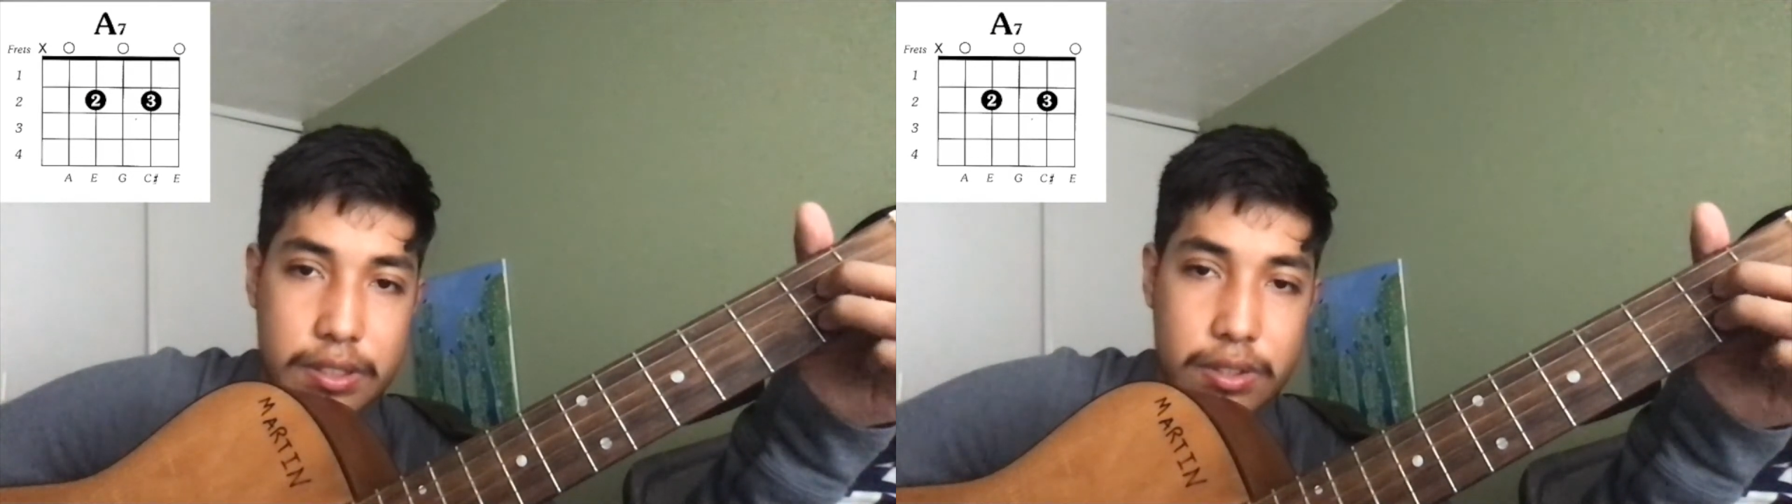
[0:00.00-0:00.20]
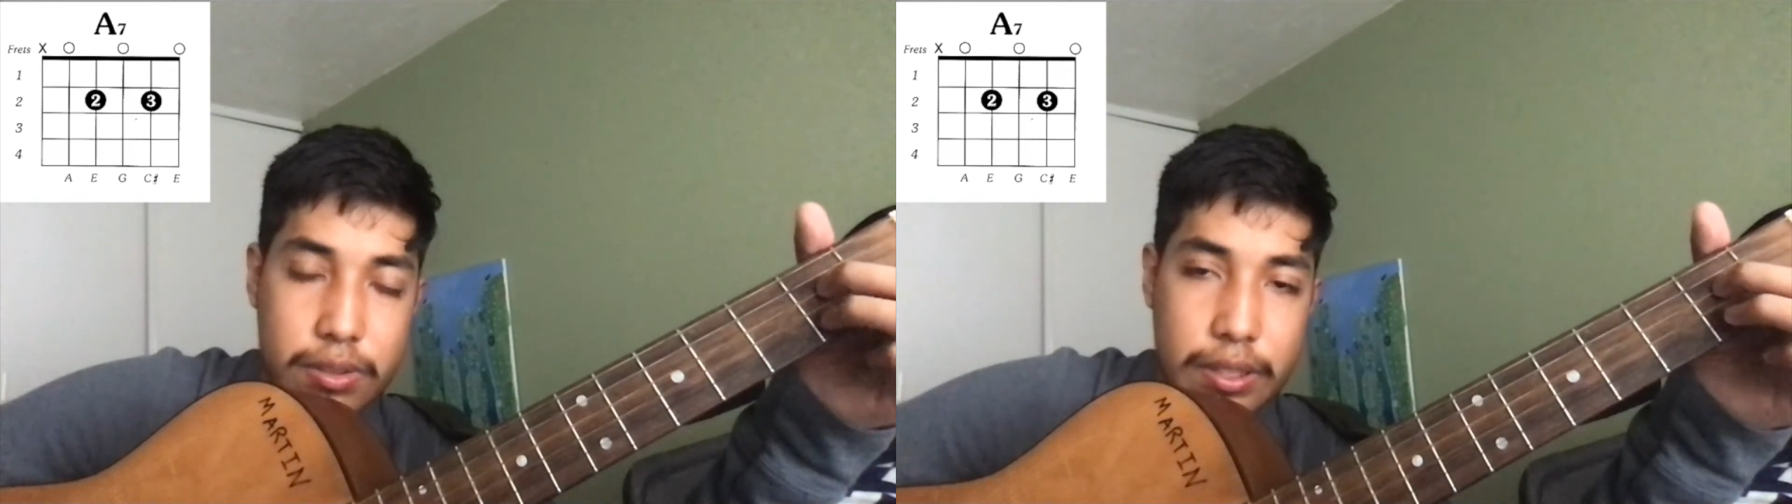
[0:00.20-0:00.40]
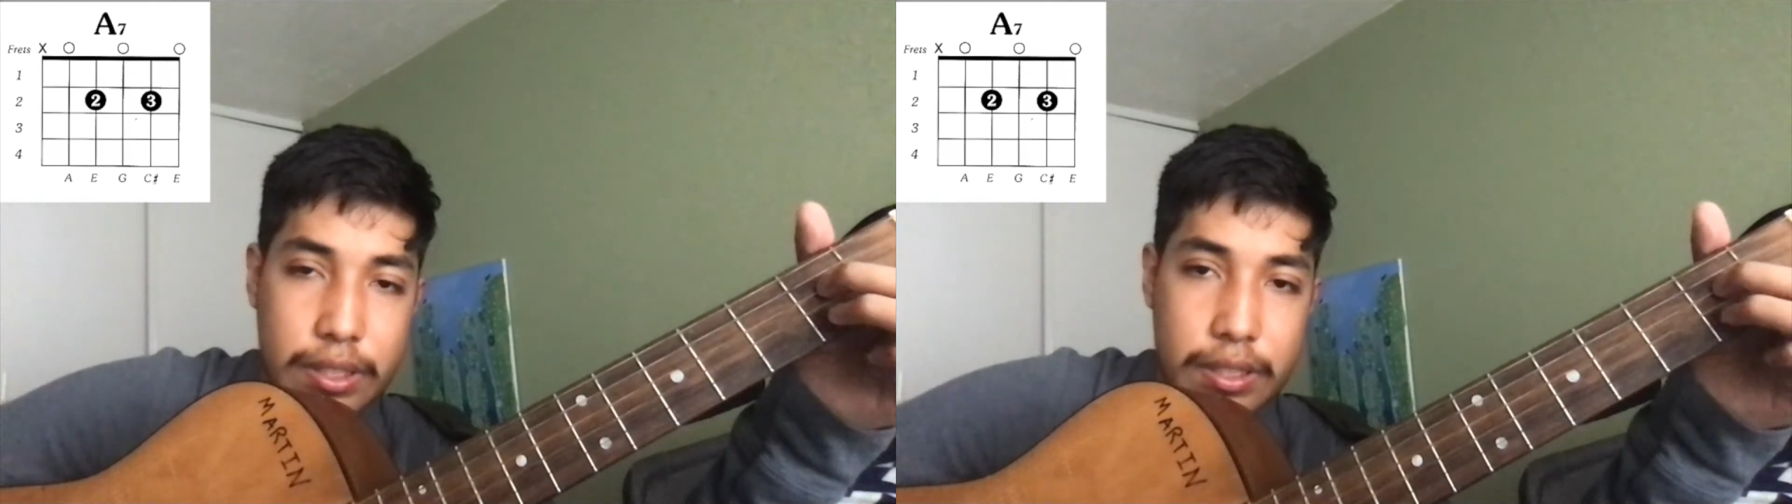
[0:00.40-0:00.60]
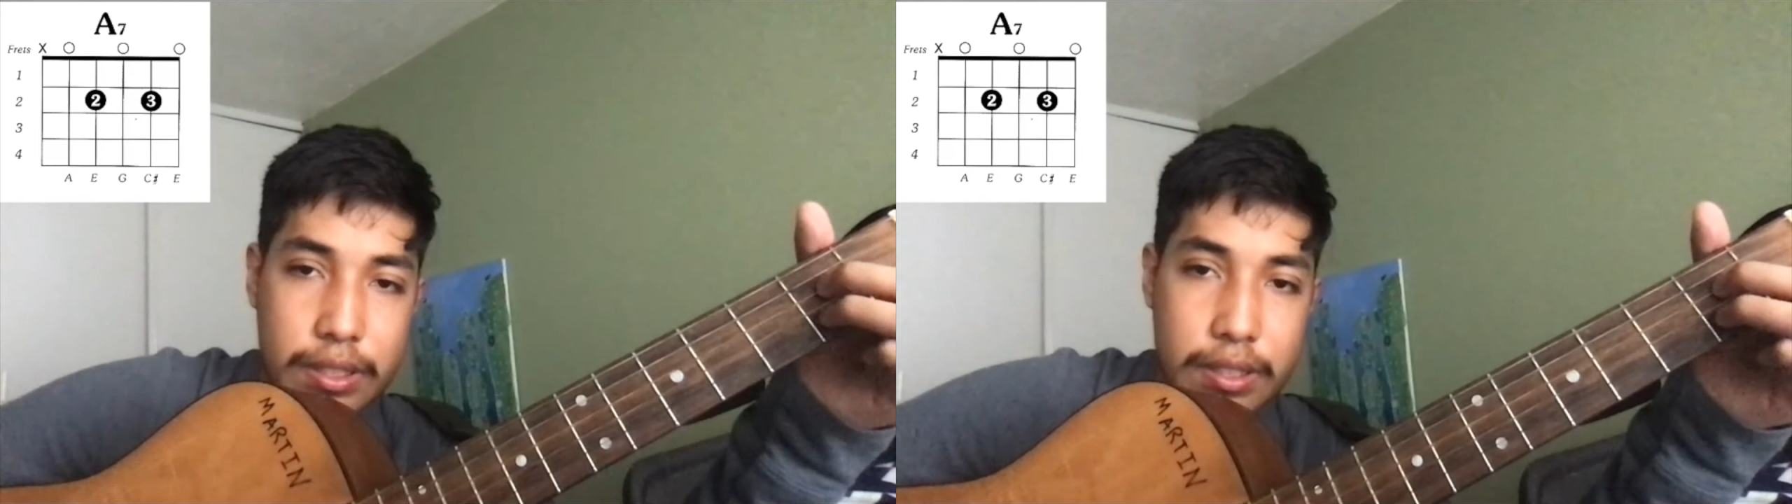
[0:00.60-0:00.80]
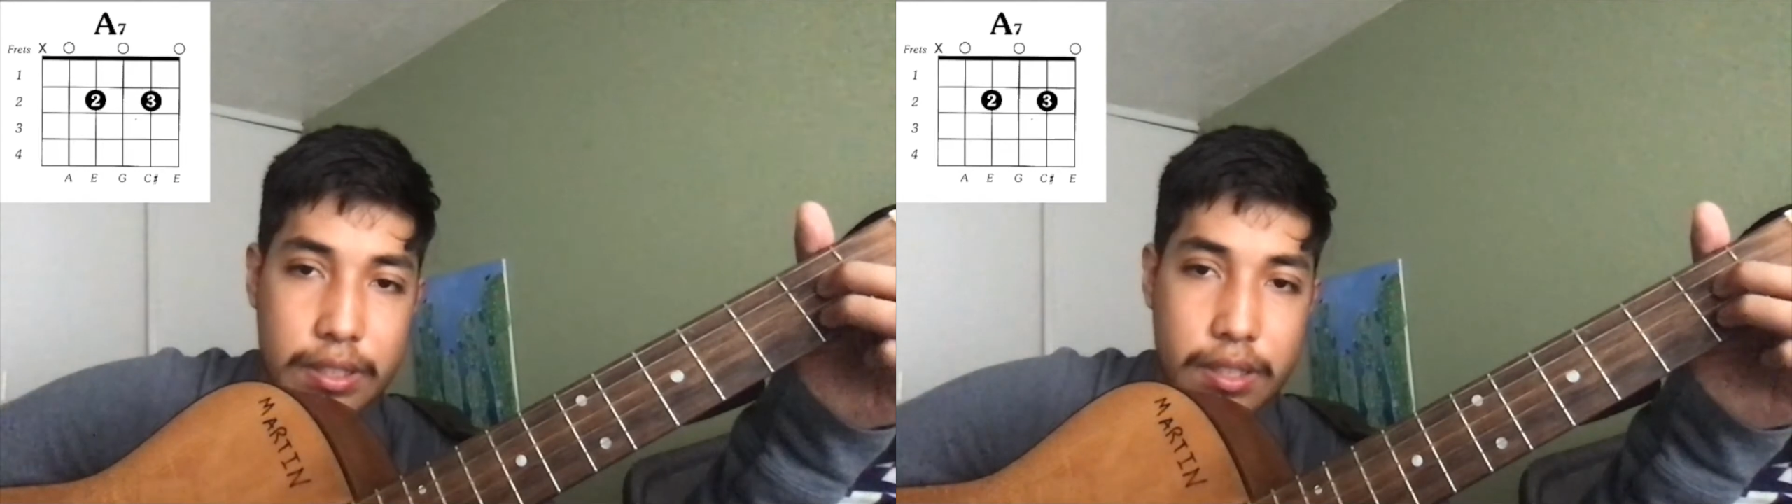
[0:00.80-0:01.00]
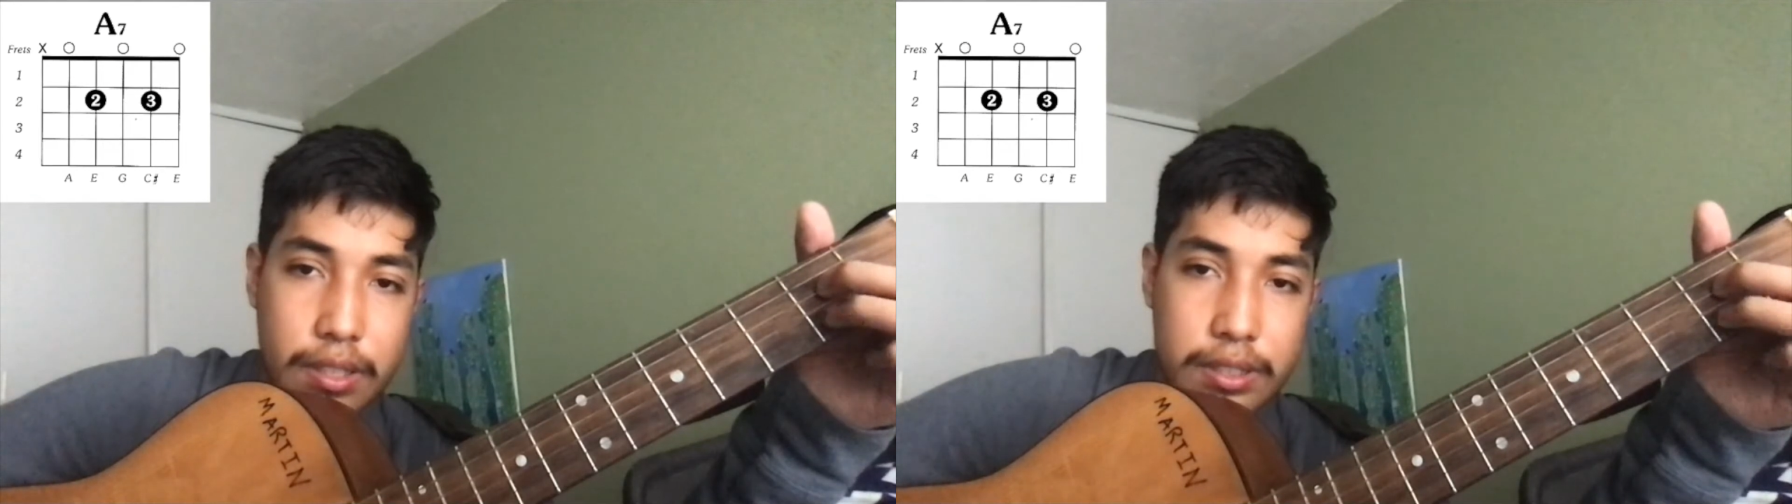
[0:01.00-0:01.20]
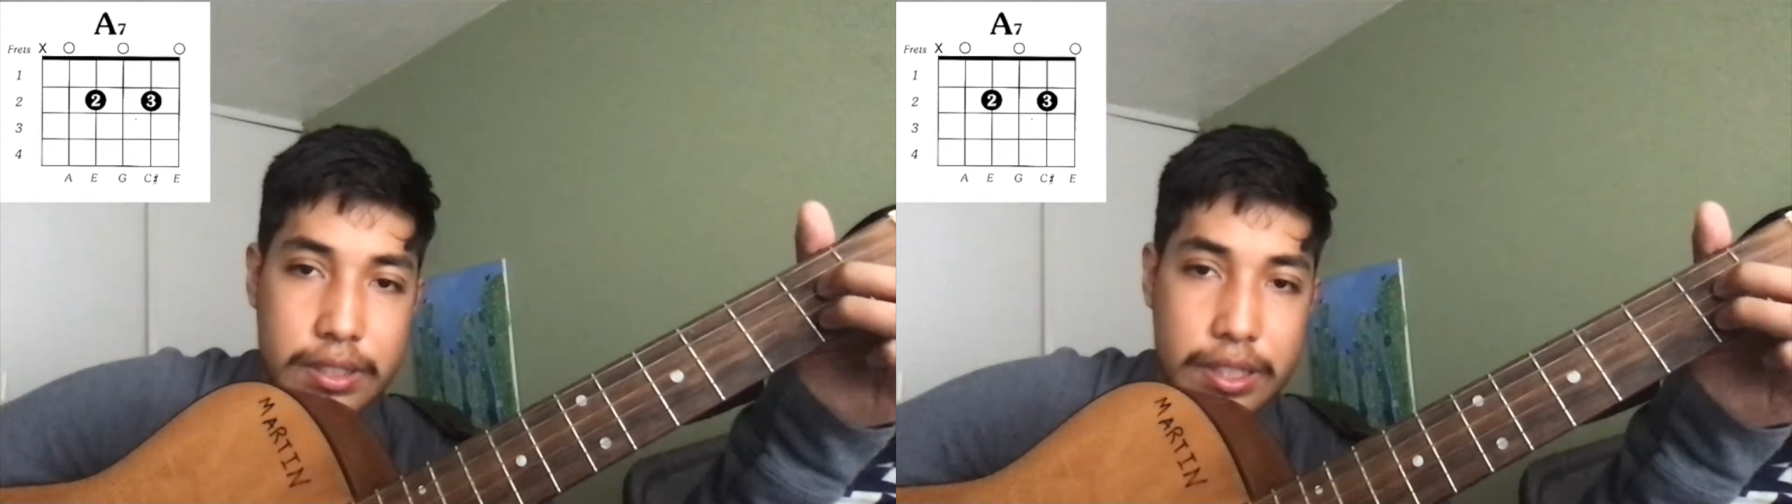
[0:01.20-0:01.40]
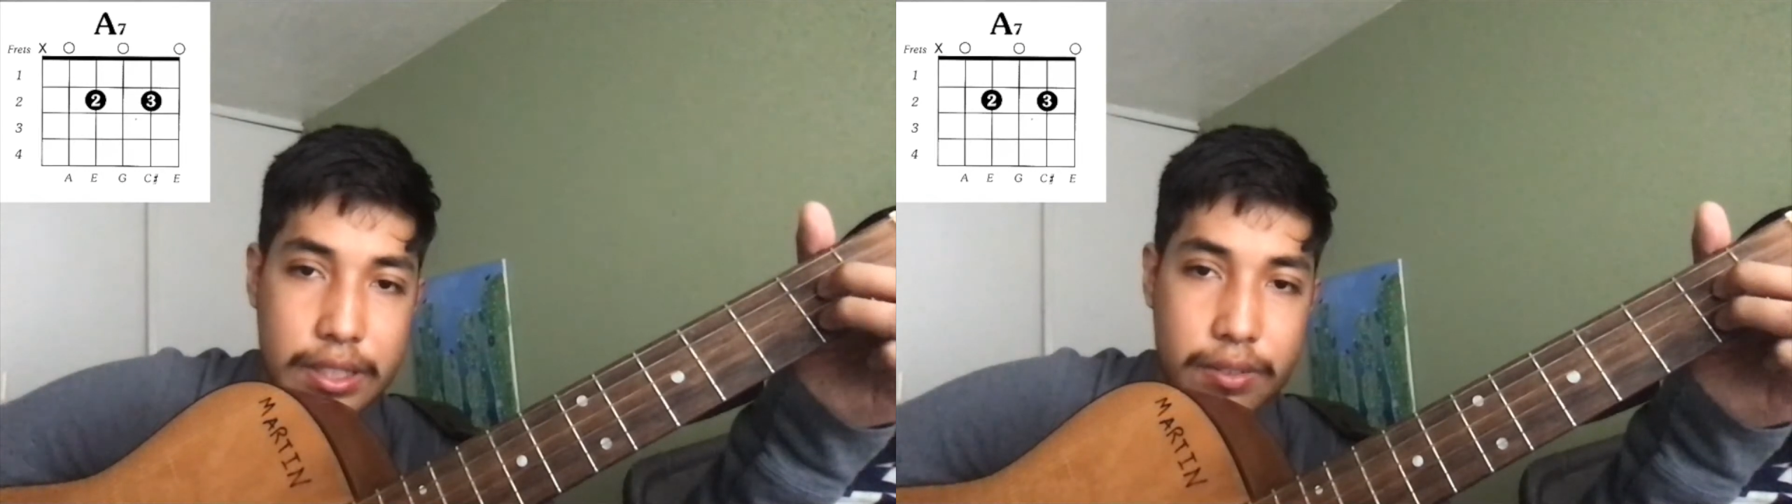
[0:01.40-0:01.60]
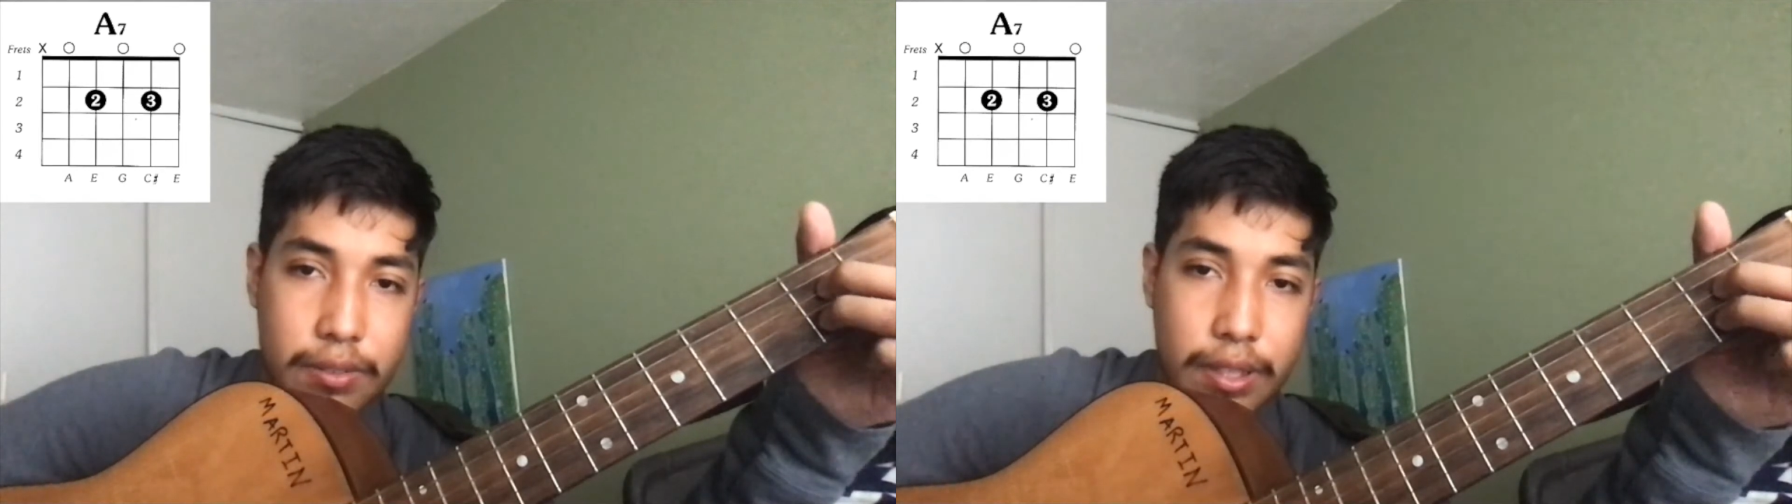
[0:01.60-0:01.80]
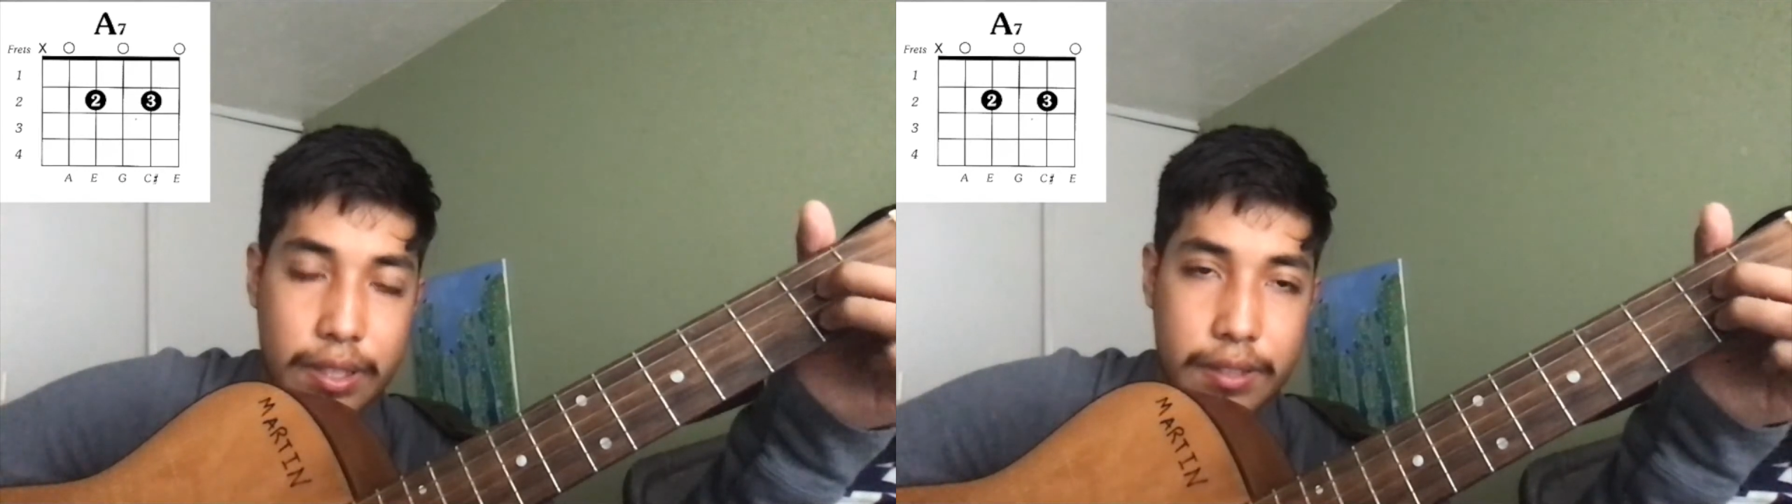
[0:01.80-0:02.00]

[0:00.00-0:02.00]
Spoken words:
string on the second fret,